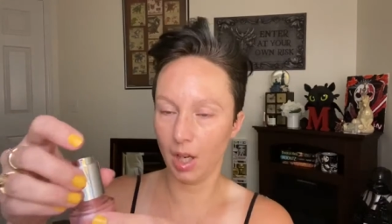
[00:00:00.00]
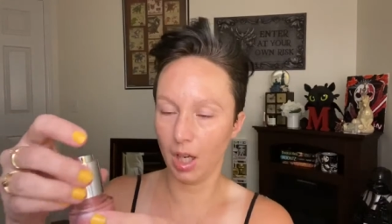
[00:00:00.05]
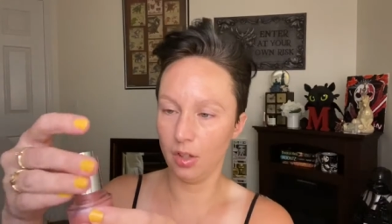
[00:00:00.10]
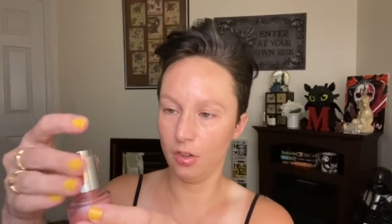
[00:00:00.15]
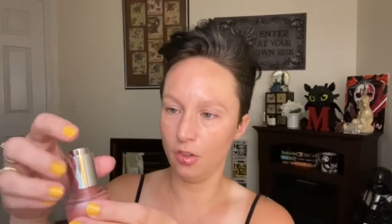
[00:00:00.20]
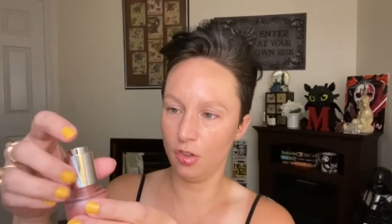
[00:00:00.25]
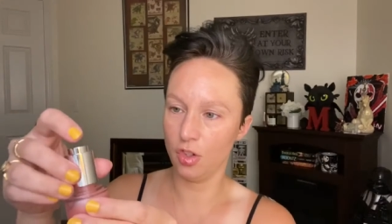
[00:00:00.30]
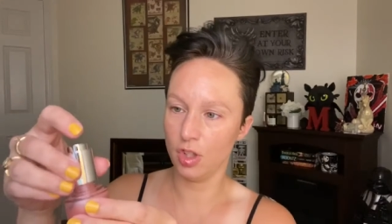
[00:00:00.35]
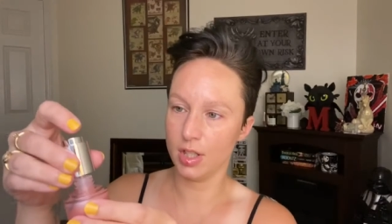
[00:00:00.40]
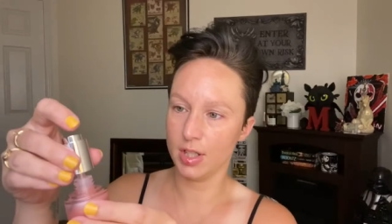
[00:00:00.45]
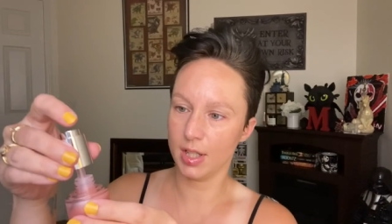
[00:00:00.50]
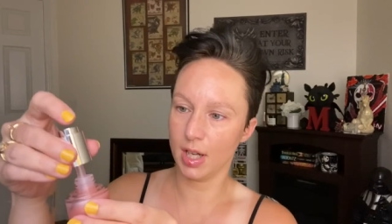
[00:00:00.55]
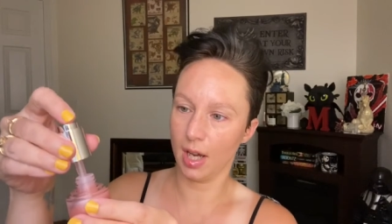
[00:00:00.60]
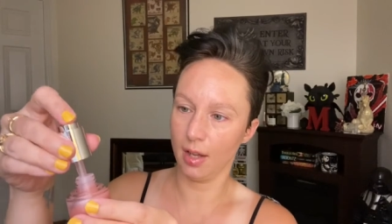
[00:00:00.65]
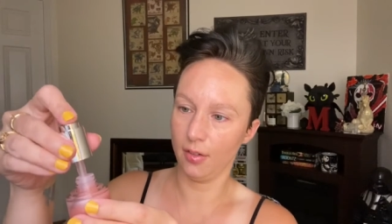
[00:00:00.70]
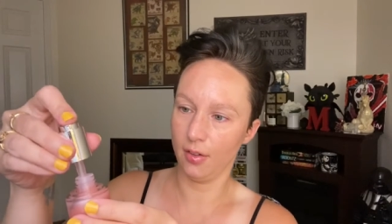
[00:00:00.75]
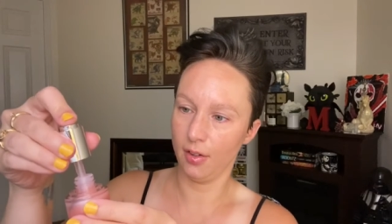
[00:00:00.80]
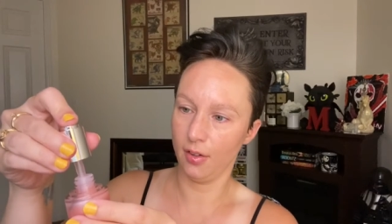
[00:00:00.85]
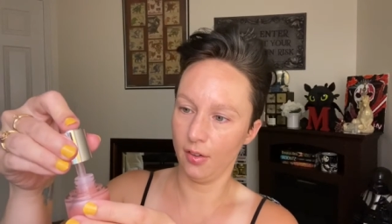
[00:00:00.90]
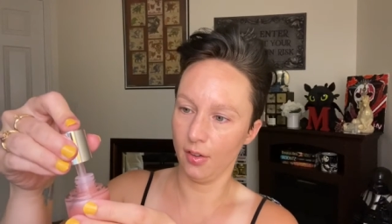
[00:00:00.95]
It's just
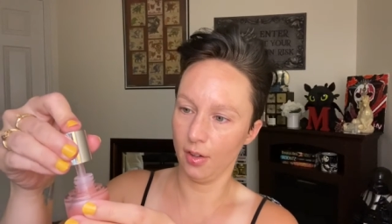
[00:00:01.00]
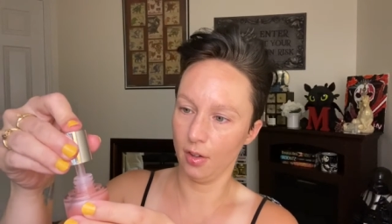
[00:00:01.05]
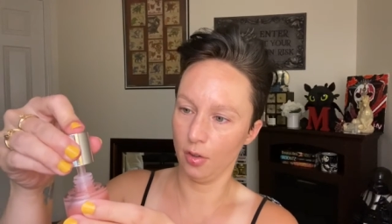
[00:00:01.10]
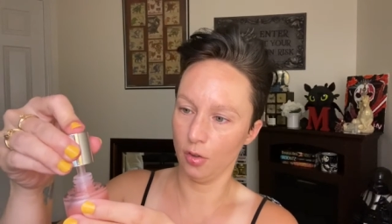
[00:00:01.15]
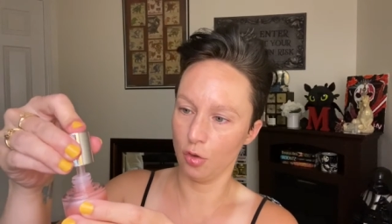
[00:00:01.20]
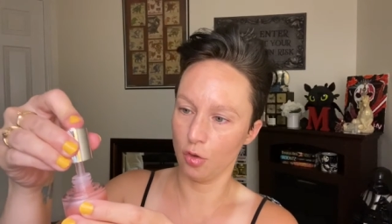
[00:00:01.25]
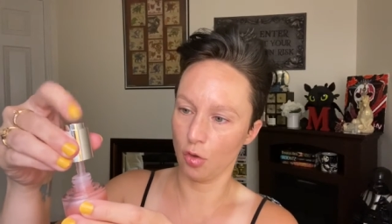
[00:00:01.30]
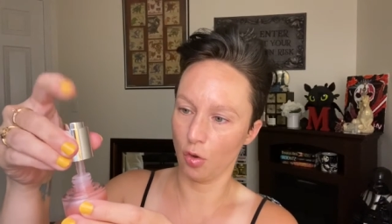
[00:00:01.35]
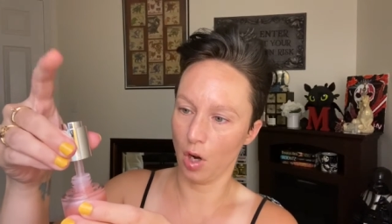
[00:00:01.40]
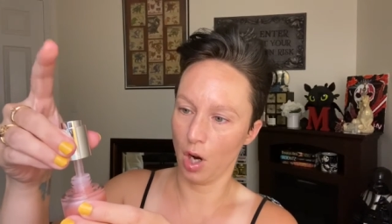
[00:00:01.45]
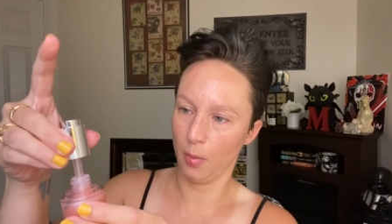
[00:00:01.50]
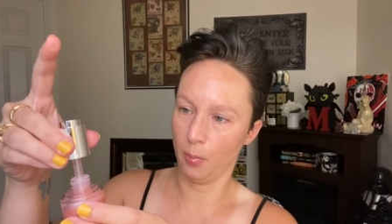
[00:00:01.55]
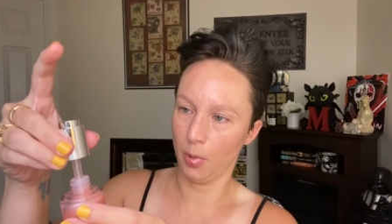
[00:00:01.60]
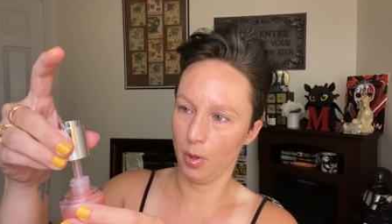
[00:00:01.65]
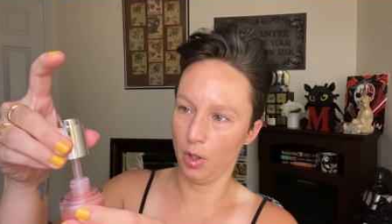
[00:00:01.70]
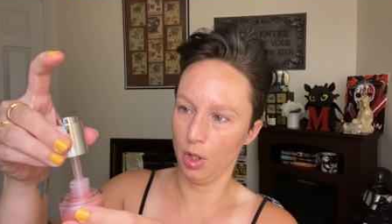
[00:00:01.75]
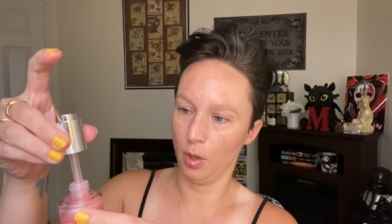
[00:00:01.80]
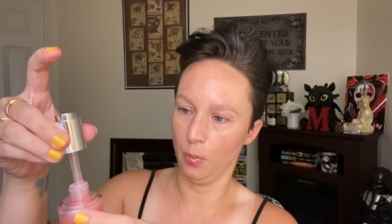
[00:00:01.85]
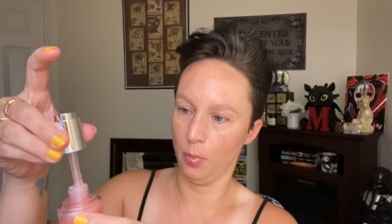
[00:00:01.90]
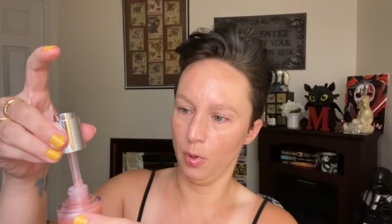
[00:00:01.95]
got this little dropper.
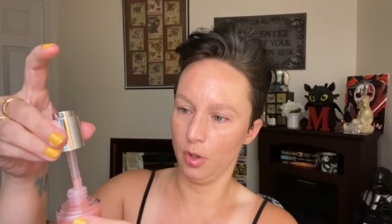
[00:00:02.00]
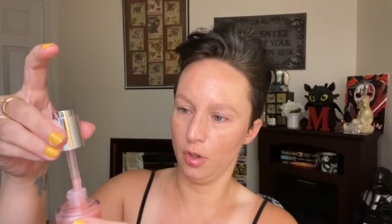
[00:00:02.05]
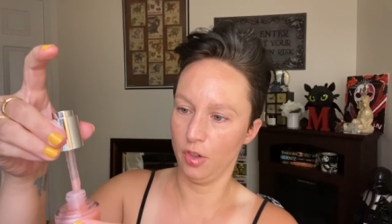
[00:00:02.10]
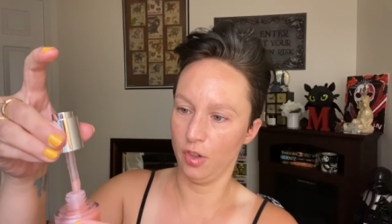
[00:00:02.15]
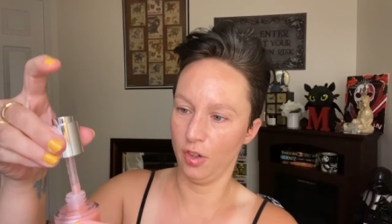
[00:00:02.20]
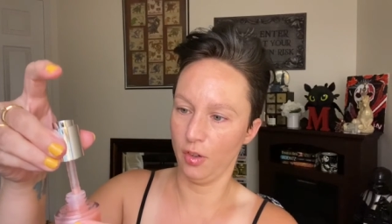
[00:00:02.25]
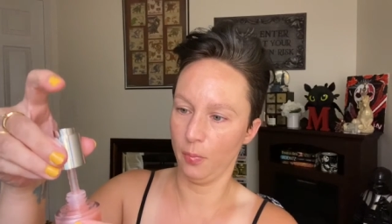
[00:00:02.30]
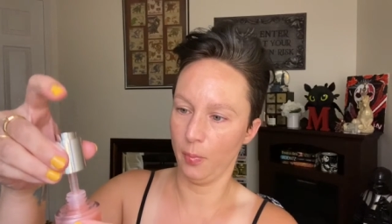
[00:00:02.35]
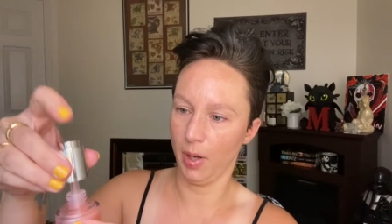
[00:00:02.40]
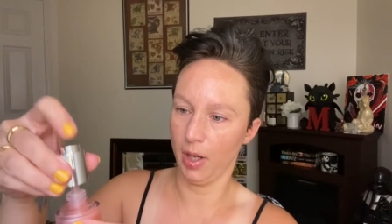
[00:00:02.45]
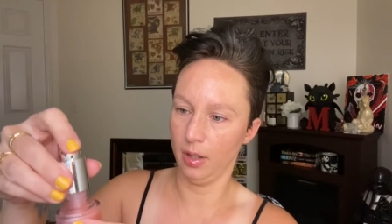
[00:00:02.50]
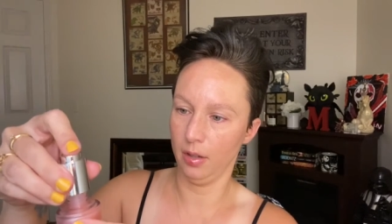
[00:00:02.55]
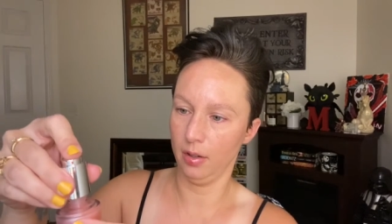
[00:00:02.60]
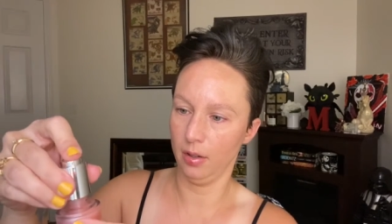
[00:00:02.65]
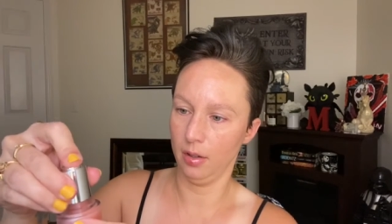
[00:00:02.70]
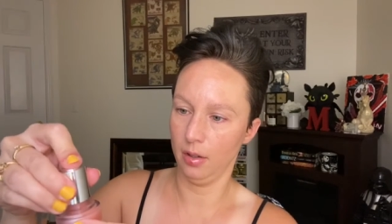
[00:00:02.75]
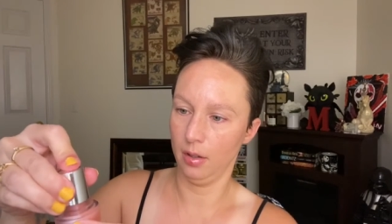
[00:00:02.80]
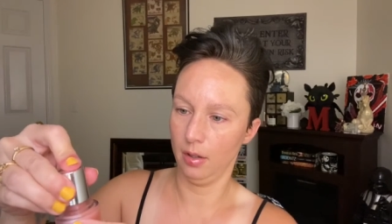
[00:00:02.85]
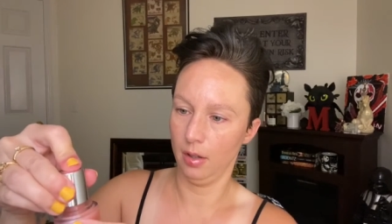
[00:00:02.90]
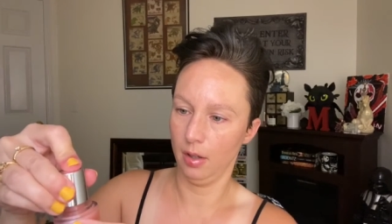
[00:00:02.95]
You push this button